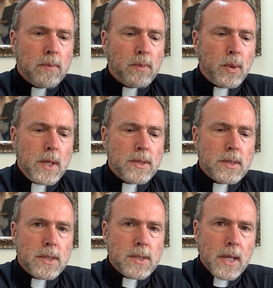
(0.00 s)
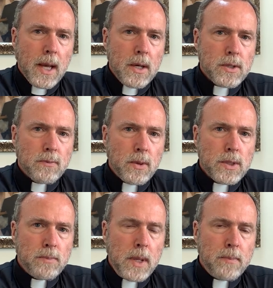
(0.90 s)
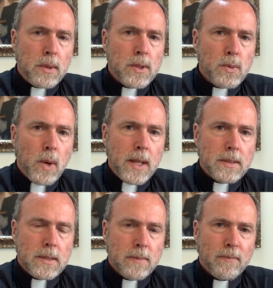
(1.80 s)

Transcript: priest desires for his people is what?